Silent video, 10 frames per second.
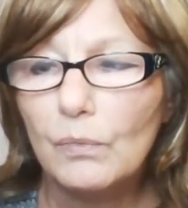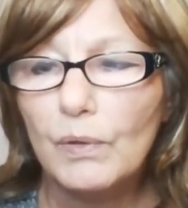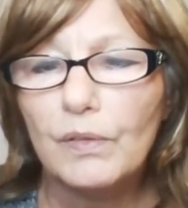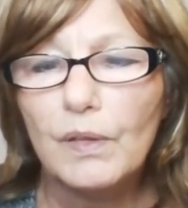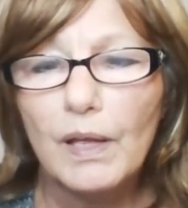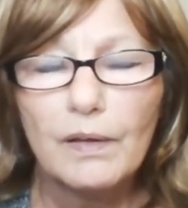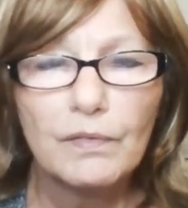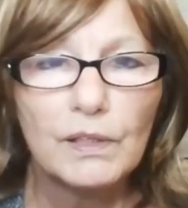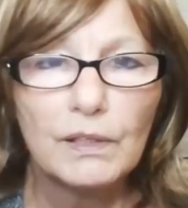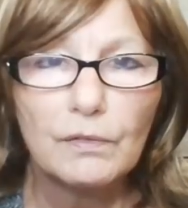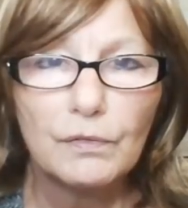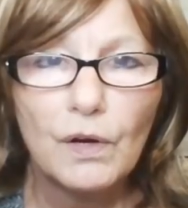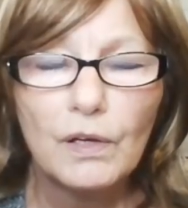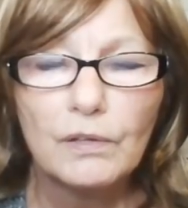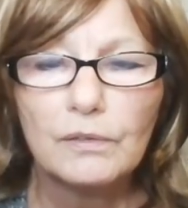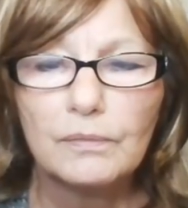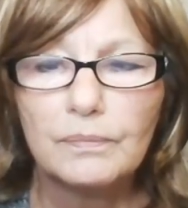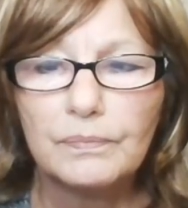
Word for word: with the Heavenly Father.